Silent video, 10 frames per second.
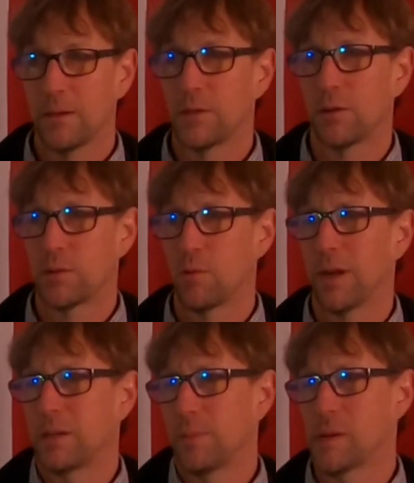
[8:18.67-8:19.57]
So it's
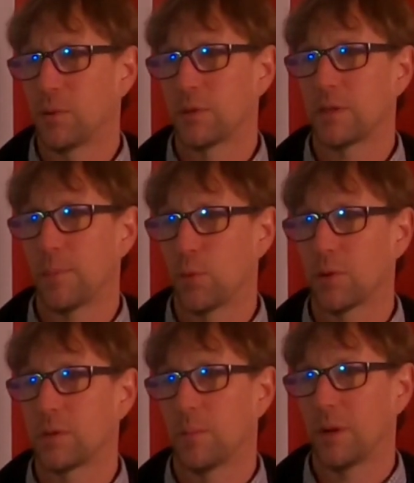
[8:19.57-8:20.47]
great to be able to
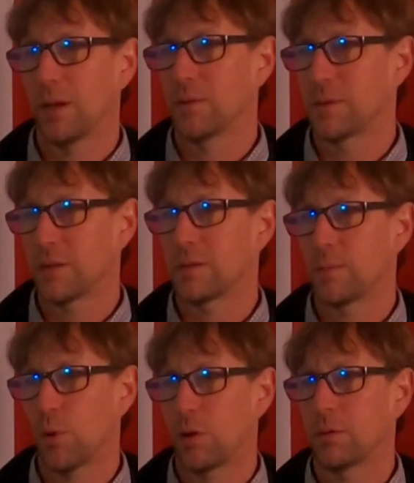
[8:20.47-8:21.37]
support somebody else that's
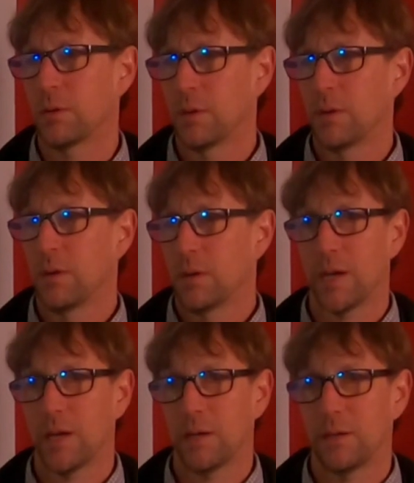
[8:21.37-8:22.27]
small,
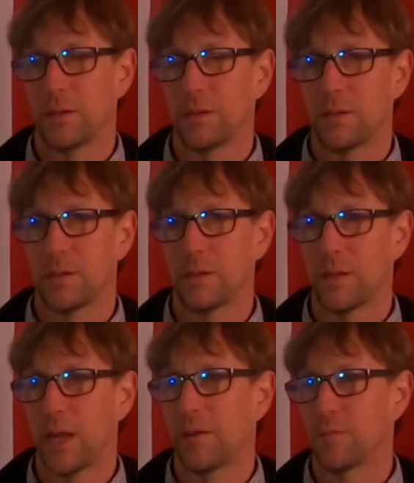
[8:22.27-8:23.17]
and
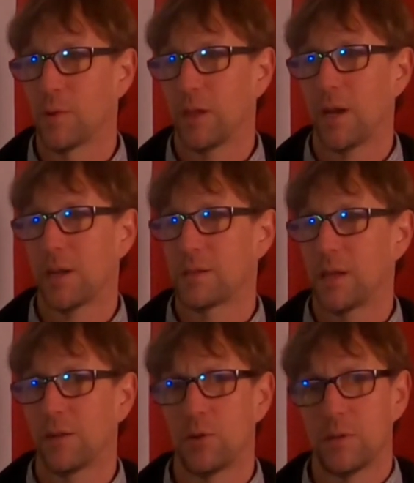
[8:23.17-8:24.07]
they have really high
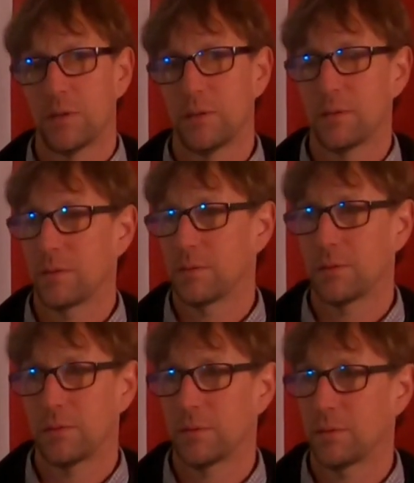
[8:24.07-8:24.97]
standards, and
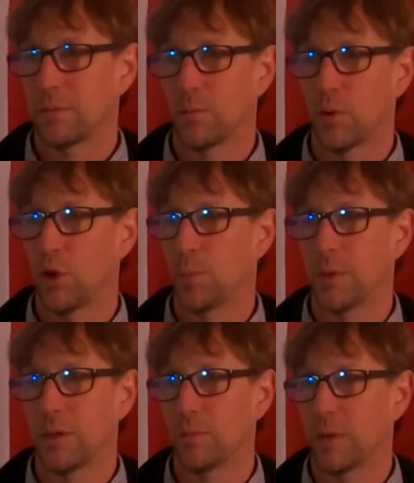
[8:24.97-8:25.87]
we're
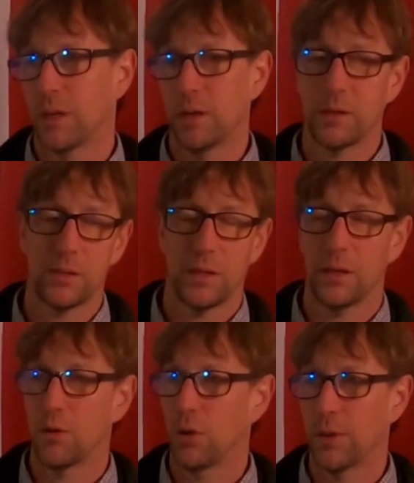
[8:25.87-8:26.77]
hoping that we can
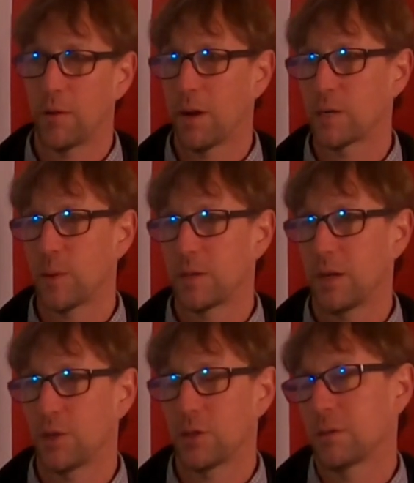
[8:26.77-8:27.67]
exceed all their
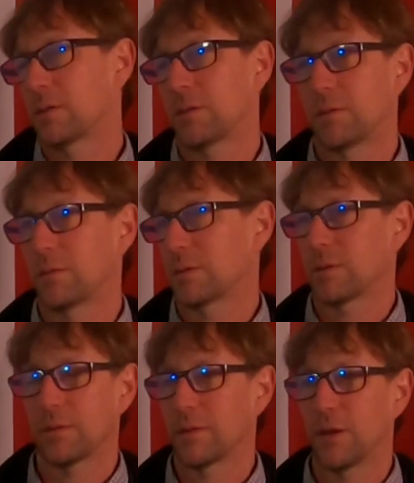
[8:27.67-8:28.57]
expectations.
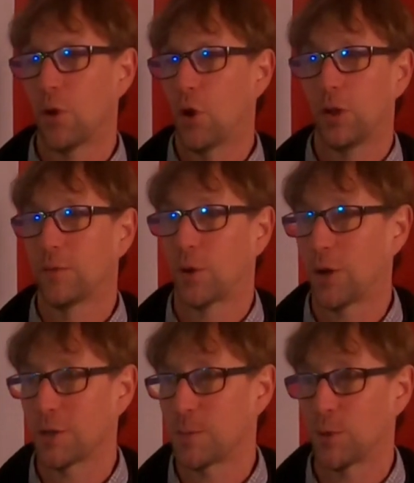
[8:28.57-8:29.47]
And all of our
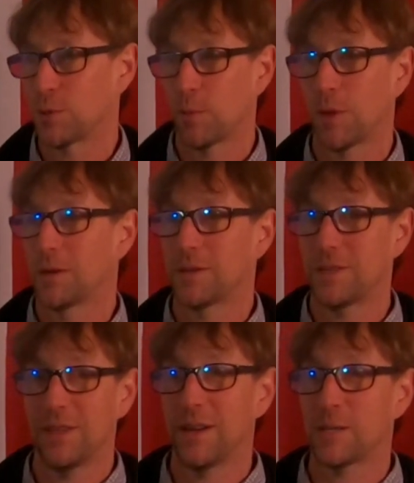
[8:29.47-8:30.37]
customers want to
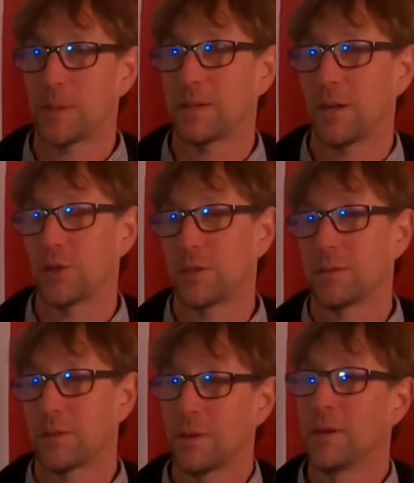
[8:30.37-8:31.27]
exceed
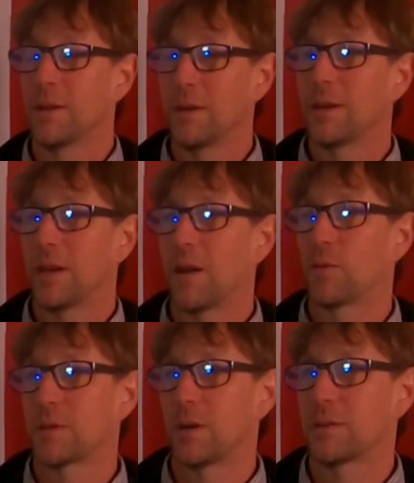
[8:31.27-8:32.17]
expectations
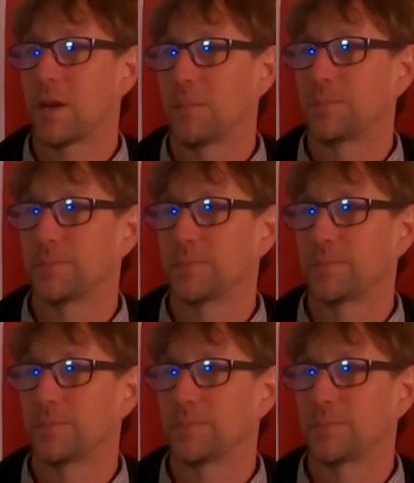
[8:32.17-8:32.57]
every single time.